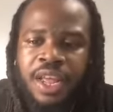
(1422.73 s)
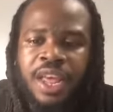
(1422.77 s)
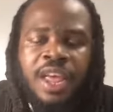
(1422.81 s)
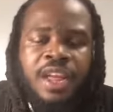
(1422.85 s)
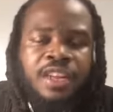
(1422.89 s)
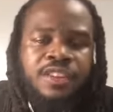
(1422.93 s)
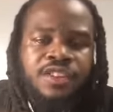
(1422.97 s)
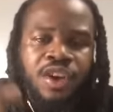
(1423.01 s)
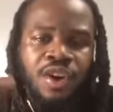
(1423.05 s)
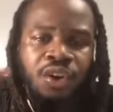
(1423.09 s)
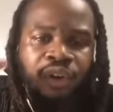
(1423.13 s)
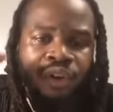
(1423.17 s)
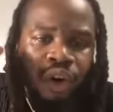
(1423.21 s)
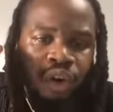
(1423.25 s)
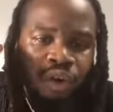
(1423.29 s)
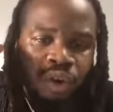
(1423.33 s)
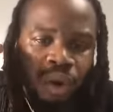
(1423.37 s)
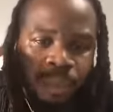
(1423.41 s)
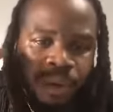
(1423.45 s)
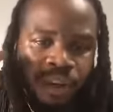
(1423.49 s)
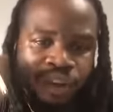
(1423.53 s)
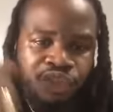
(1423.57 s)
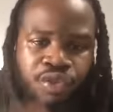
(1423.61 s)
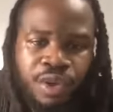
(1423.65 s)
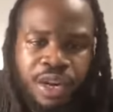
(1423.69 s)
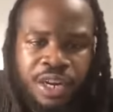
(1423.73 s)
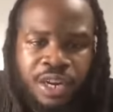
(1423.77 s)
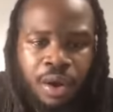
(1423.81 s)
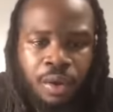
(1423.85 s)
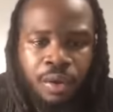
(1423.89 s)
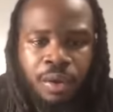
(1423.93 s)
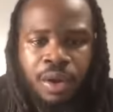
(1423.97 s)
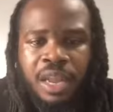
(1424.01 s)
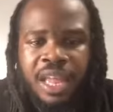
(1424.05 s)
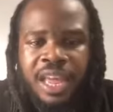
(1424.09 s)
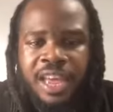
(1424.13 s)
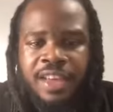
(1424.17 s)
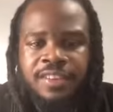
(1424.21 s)
Turn on them adrenal
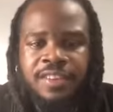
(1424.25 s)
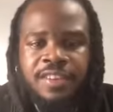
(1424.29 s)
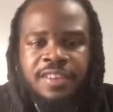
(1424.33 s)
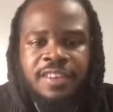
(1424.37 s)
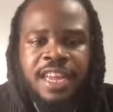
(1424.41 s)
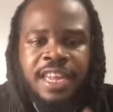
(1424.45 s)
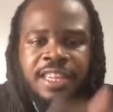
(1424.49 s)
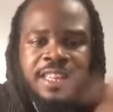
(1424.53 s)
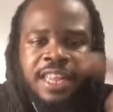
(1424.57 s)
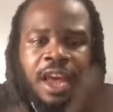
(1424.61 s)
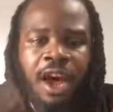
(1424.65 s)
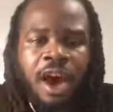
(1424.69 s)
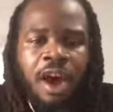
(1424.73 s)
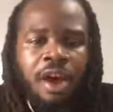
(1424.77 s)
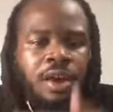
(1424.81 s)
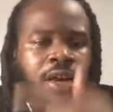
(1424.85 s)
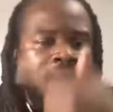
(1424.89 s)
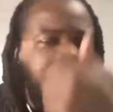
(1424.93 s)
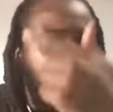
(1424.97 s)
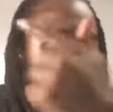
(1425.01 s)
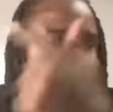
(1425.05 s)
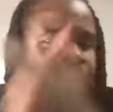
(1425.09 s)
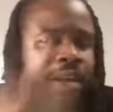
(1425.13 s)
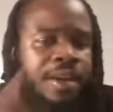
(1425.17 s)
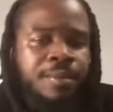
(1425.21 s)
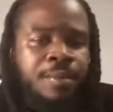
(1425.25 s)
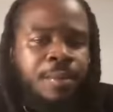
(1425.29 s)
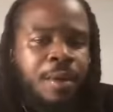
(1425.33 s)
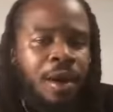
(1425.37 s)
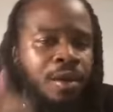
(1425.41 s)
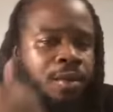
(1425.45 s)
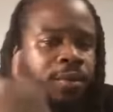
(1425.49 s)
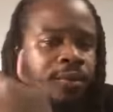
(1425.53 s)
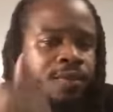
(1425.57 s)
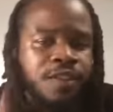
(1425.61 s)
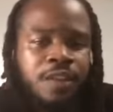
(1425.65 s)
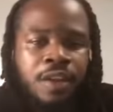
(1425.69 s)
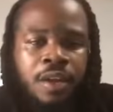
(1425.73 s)
glands. Get that autonomic
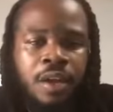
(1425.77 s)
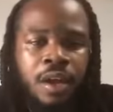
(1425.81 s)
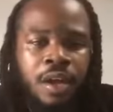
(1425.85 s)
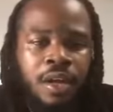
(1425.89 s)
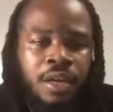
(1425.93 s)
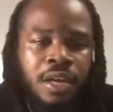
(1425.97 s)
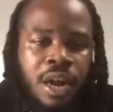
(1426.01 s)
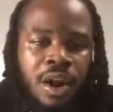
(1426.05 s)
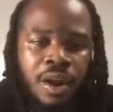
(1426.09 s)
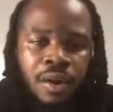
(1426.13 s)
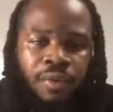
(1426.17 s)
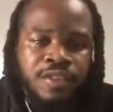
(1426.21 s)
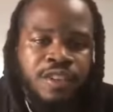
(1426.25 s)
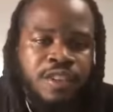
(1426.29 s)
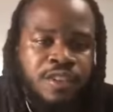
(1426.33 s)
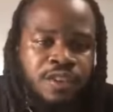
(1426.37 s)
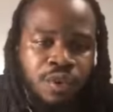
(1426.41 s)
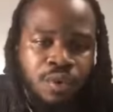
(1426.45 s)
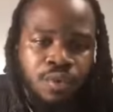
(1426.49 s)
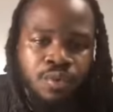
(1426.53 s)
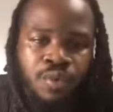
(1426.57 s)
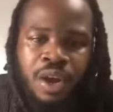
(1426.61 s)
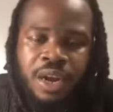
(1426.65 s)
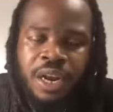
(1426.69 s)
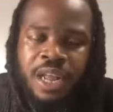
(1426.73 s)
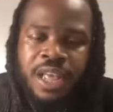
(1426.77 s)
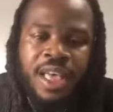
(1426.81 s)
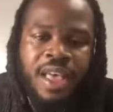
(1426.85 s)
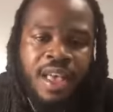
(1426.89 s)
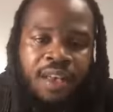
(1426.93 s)
nerve system running.